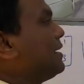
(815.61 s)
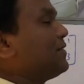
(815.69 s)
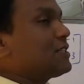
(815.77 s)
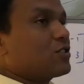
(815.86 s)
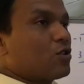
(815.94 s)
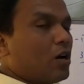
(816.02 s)
if
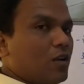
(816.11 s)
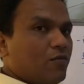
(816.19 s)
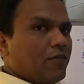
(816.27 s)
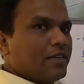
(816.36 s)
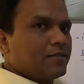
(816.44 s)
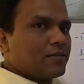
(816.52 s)
it's
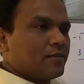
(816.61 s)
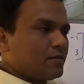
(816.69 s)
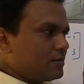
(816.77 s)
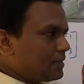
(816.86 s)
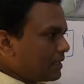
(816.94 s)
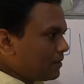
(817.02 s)
column wise,
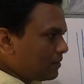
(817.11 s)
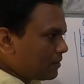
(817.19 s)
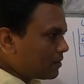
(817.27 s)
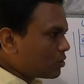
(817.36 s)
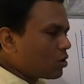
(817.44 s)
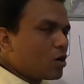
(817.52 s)
then
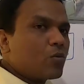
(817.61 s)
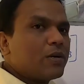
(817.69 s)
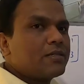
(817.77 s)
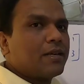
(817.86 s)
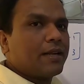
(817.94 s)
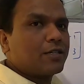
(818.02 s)

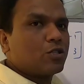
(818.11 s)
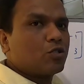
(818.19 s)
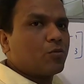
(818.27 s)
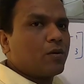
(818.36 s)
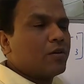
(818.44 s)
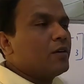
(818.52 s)
clockwise direction
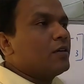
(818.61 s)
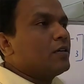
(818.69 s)
should be.